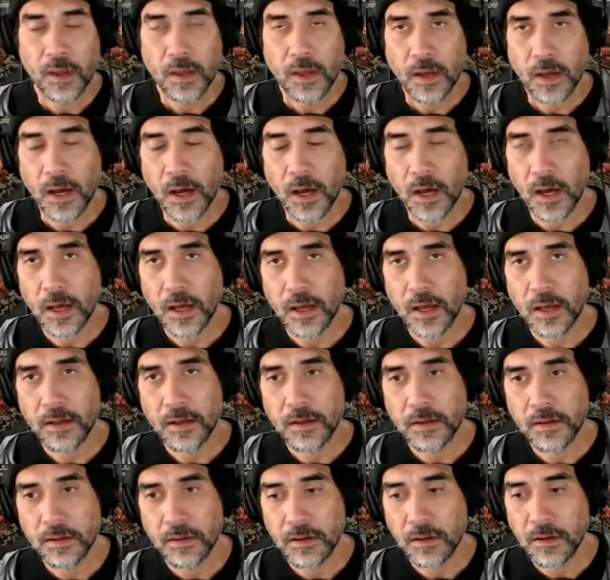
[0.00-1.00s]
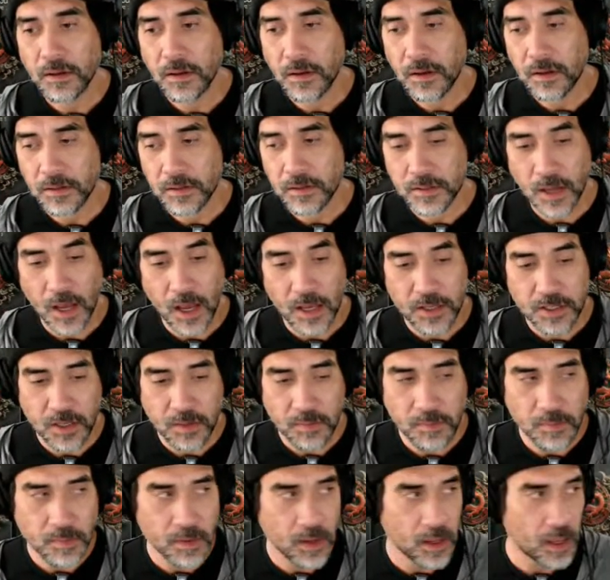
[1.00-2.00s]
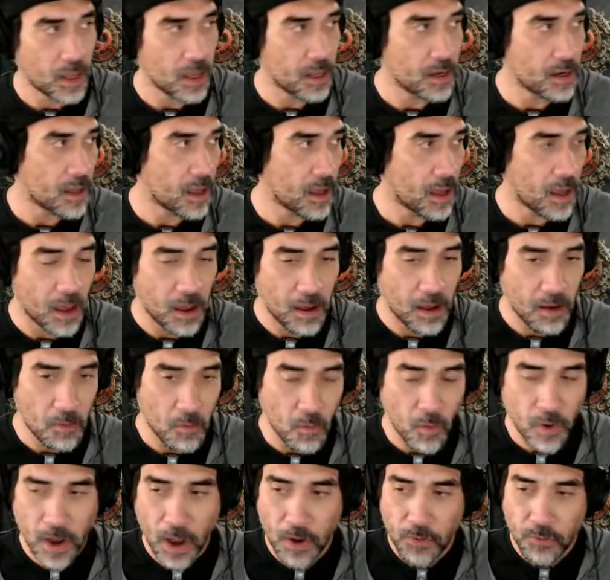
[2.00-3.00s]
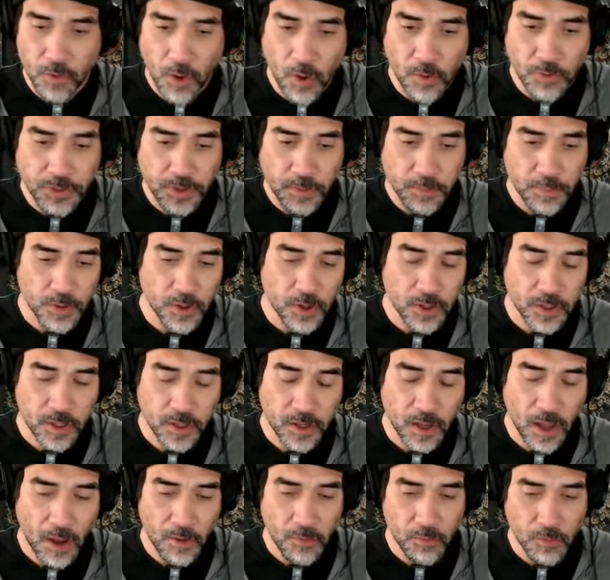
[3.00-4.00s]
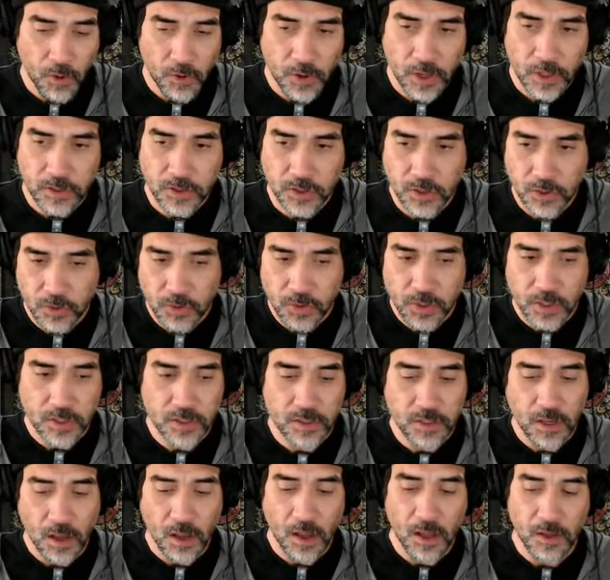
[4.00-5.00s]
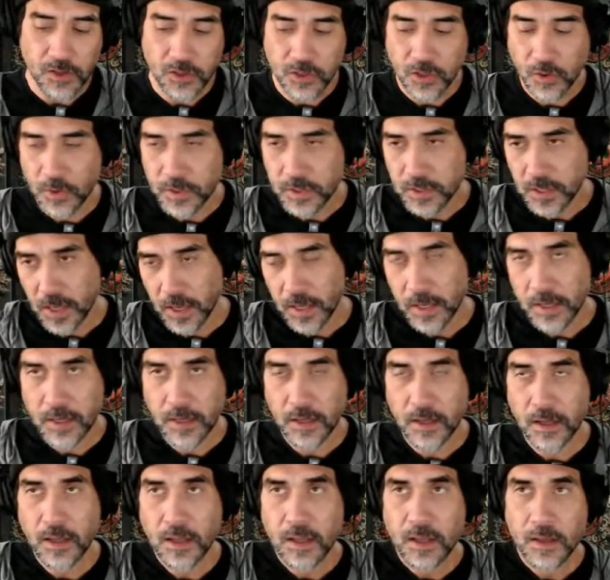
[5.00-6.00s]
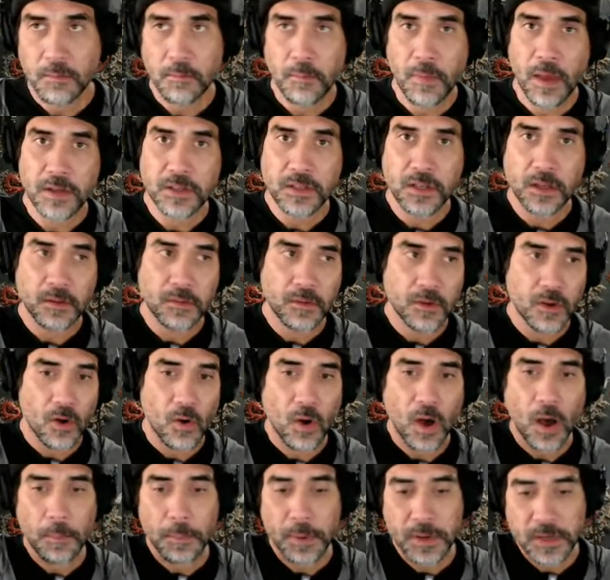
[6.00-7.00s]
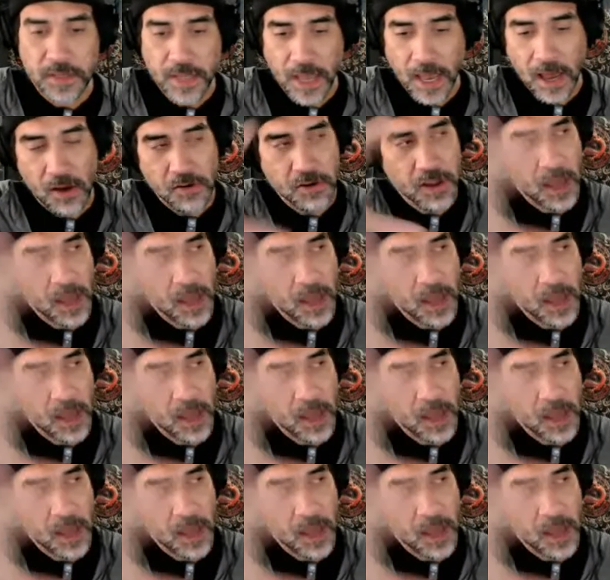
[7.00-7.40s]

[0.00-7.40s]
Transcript: It's awesome. And when I wrote the book, I wrote it to the song. So it's like meant to go up and down.